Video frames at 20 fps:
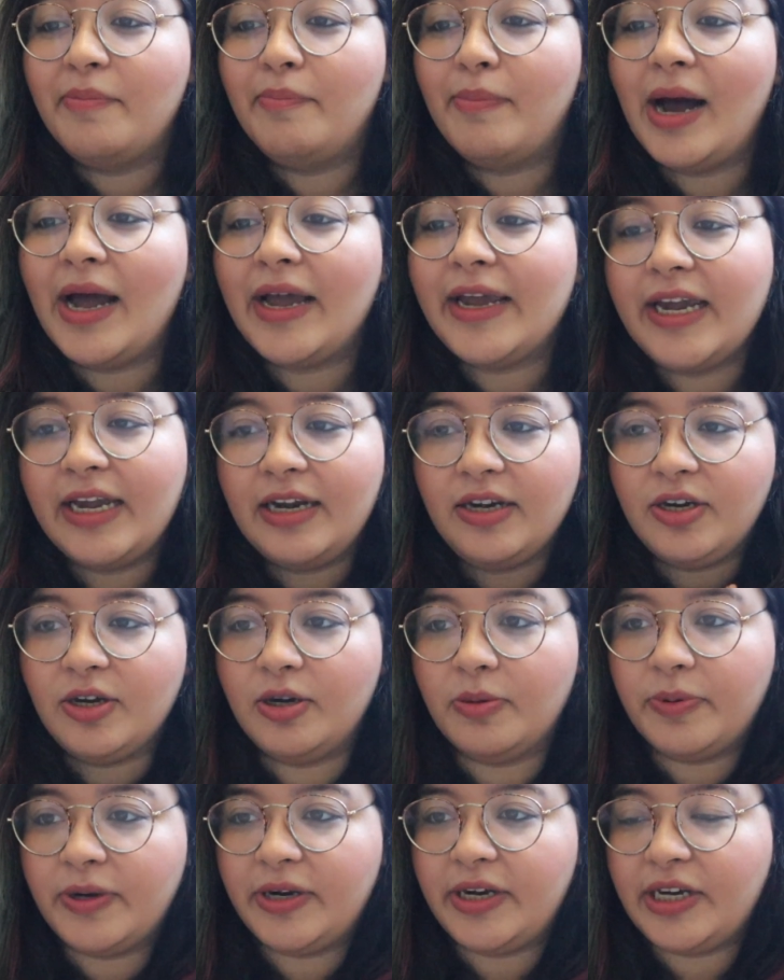my
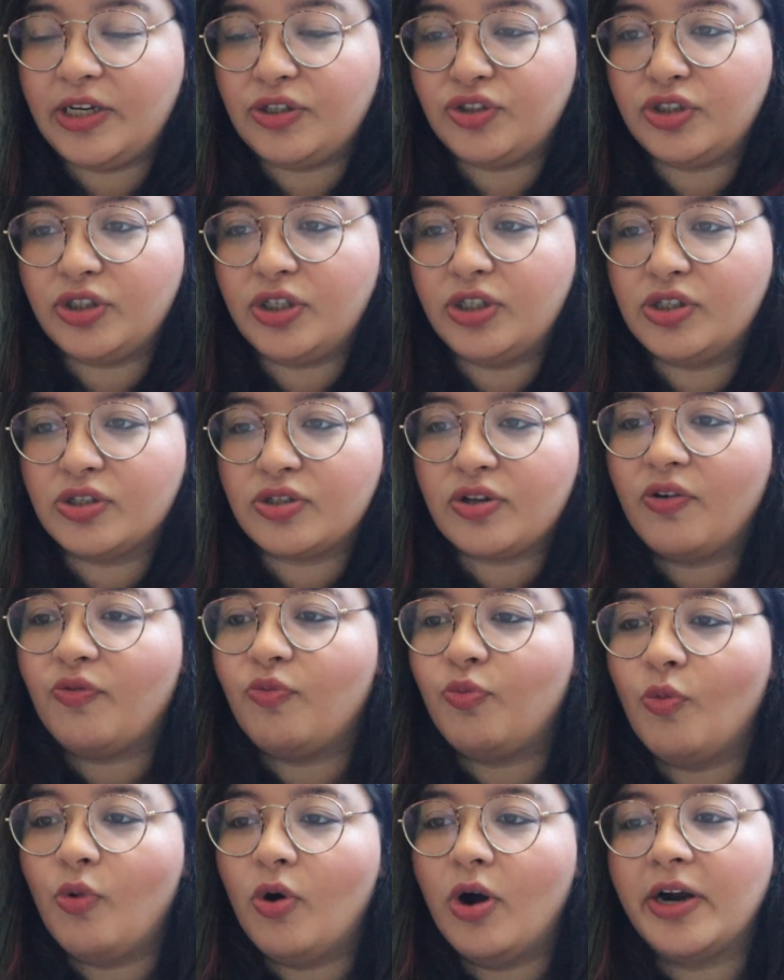interpretations
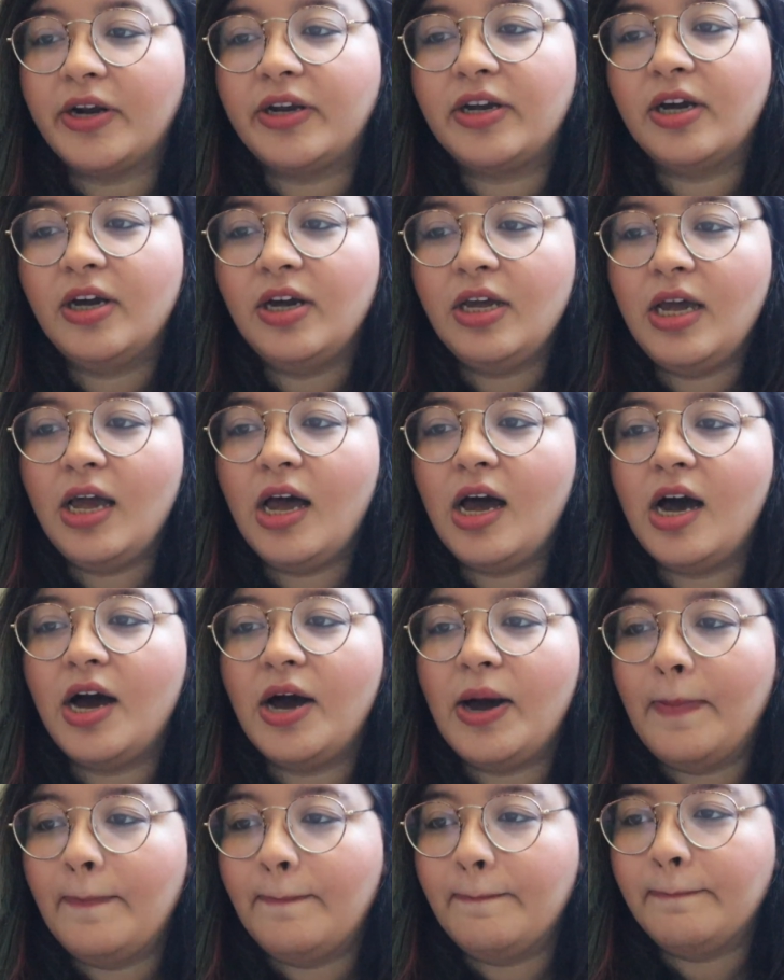of what
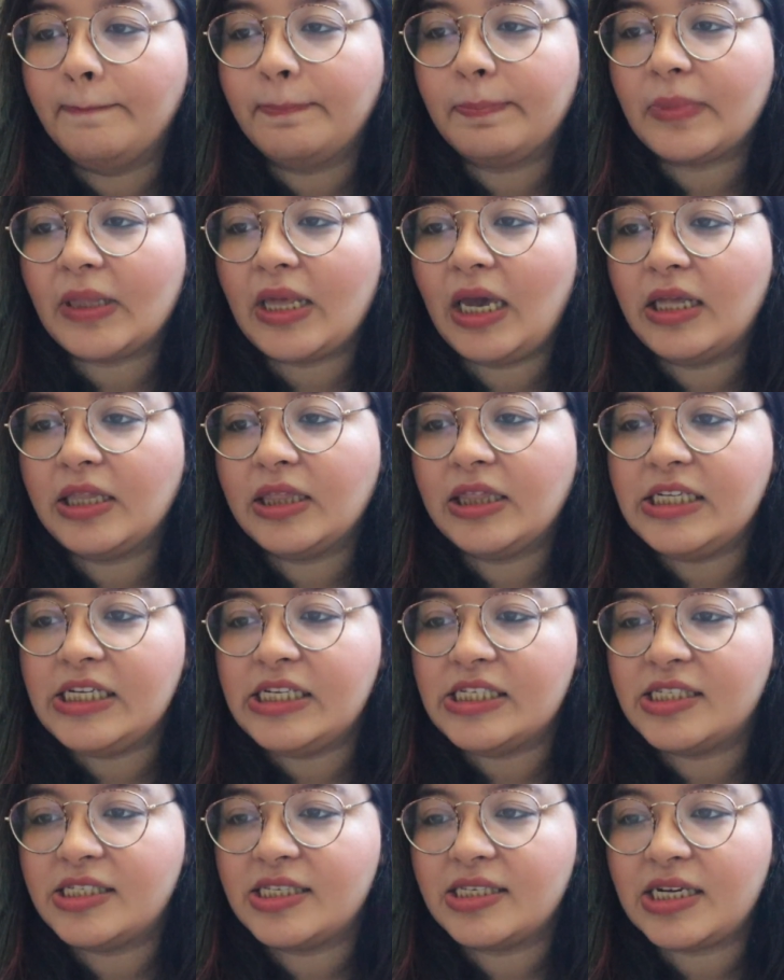
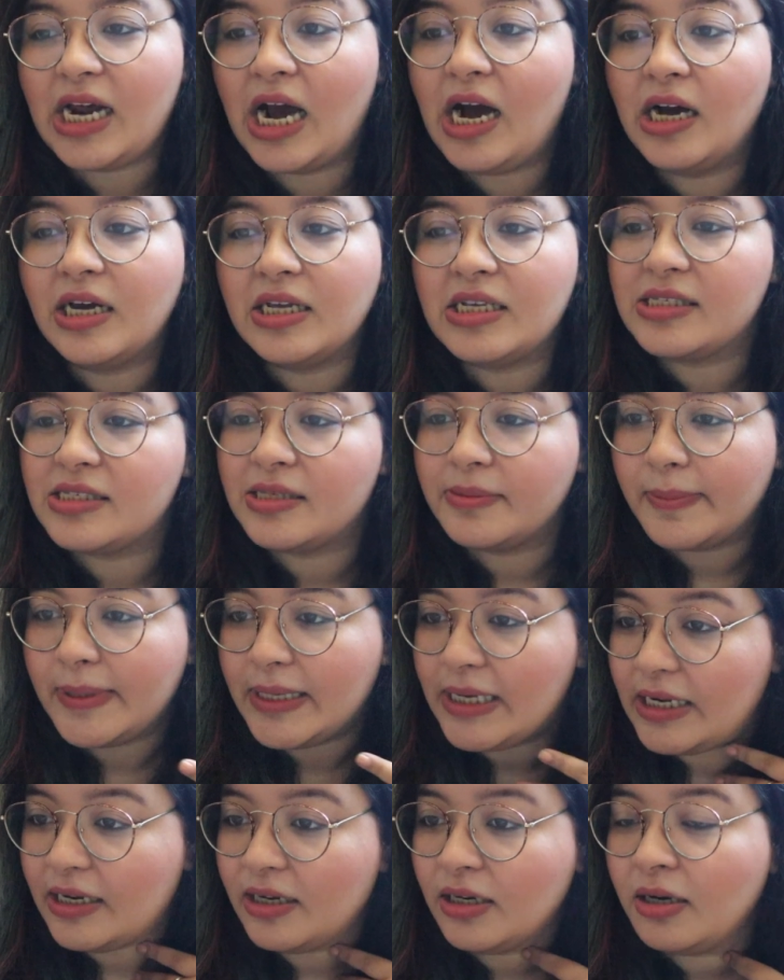these stars
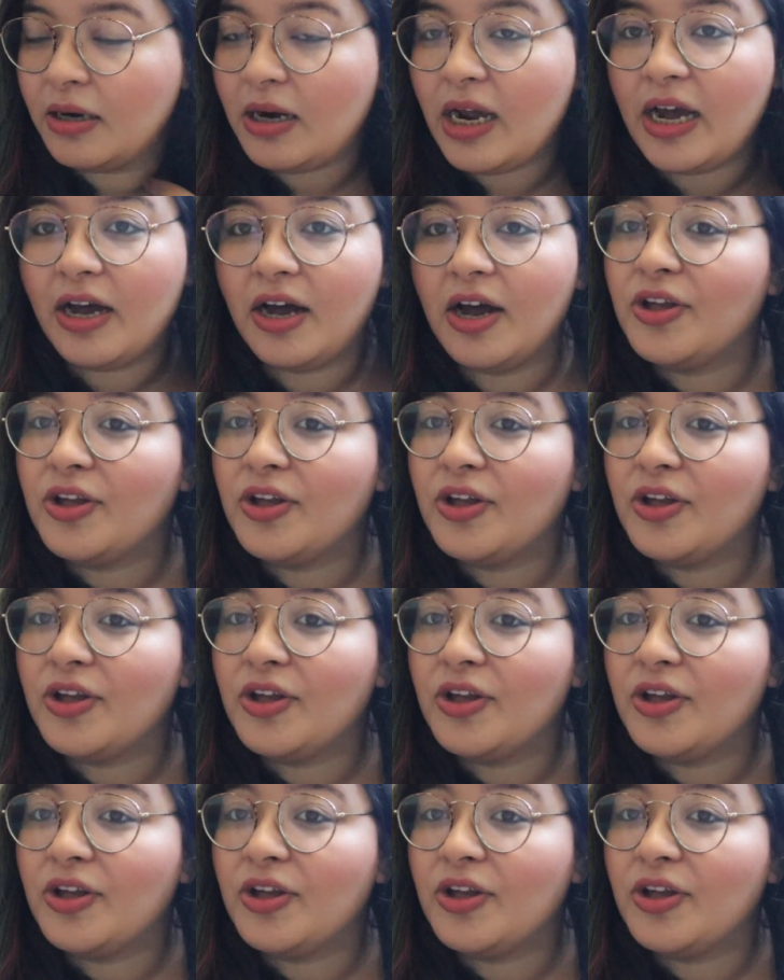mean.